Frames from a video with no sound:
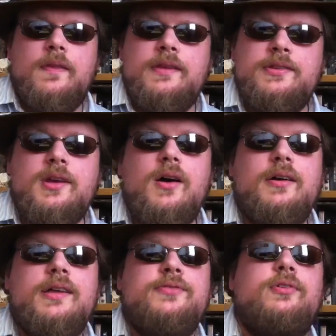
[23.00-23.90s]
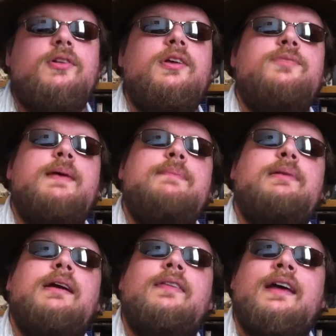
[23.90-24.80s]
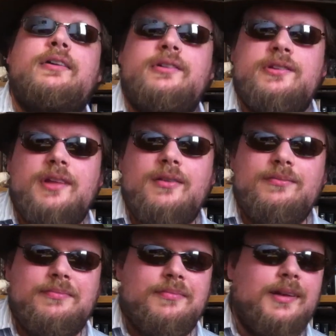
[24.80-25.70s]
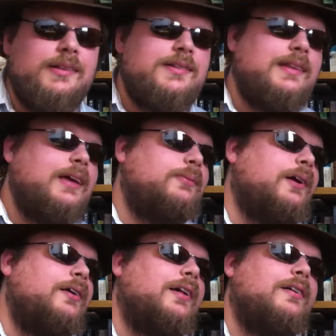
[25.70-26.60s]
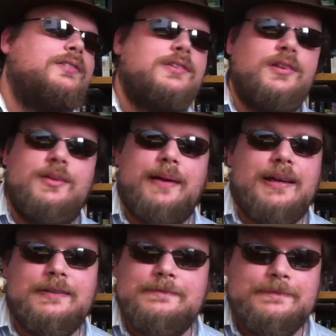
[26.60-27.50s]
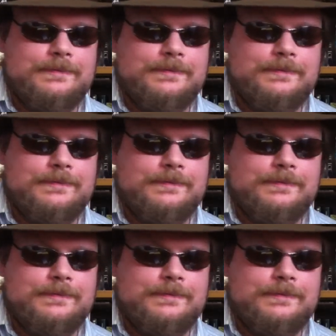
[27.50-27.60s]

This song is for all those people out there who just don't understand what archaeology is all about.